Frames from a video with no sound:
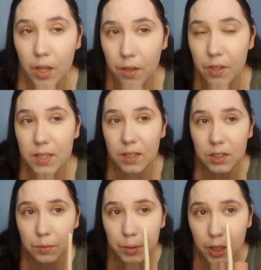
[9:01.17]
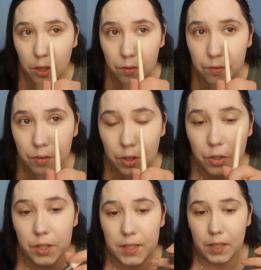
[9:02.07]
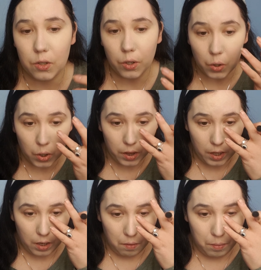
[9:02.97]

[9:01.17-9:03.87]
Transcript: There is a little bit of creasing going on there,